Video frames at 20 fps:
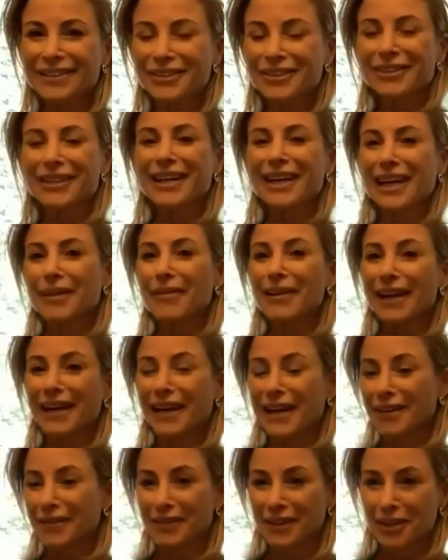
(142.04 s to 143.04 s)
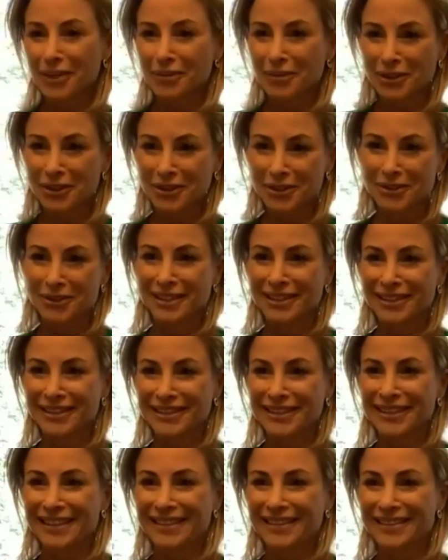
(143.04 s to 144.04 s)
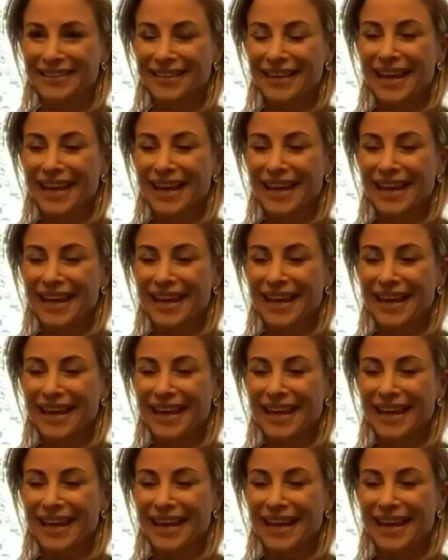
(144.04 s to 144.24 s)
should have half the opportunities,